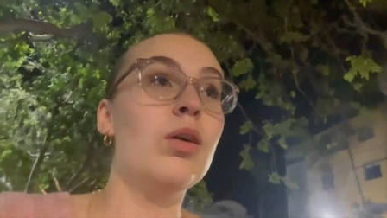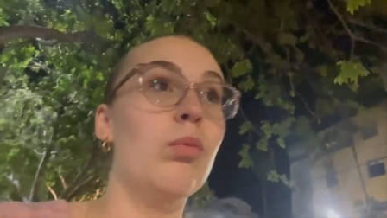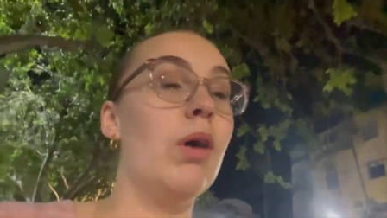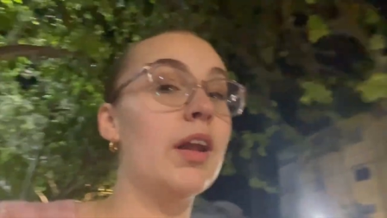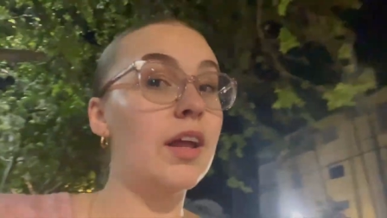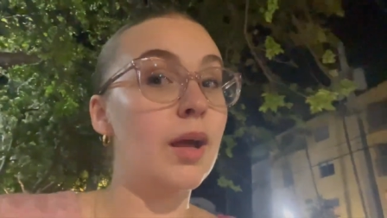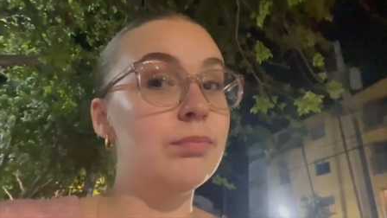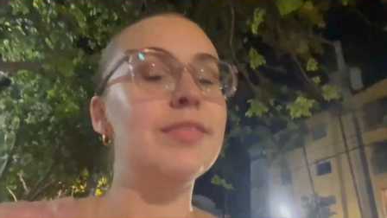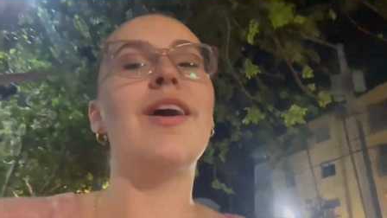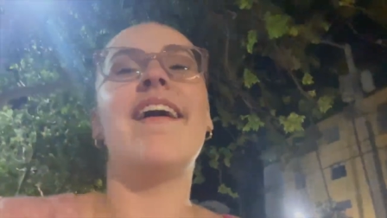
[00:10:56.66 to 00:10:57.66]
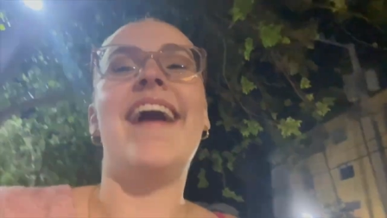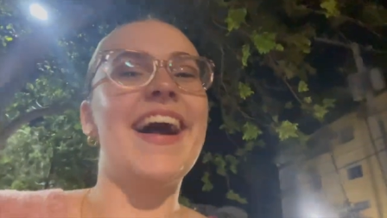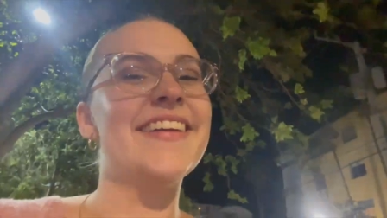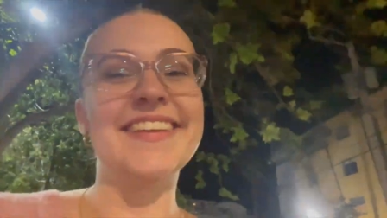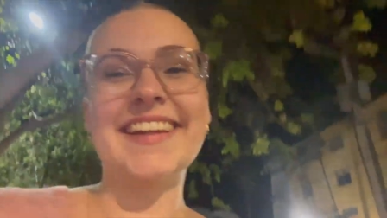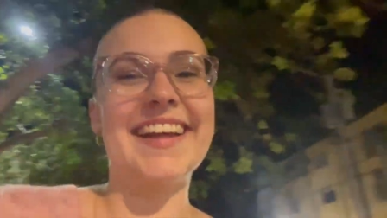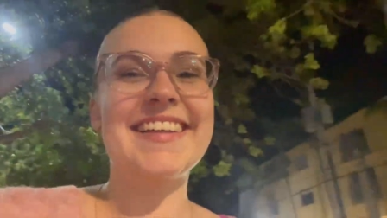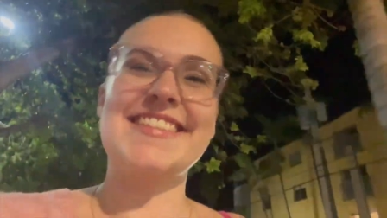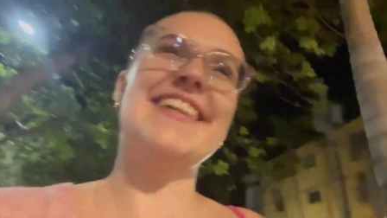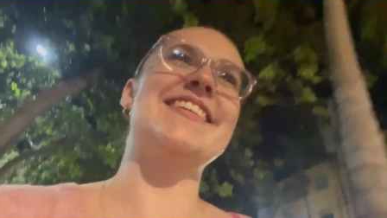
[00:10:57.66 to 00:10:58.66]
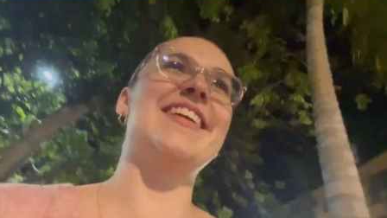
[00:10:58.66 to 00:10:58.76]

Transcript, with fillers: 1 a.m. No, I don't think I can stand at 1